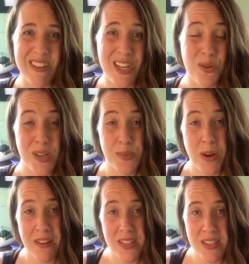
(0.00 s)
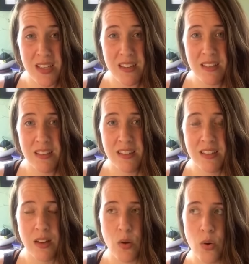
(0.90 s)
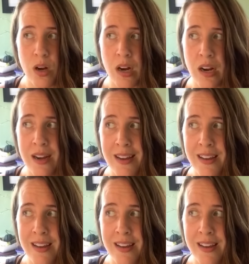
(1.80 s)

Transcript: either wants privacy or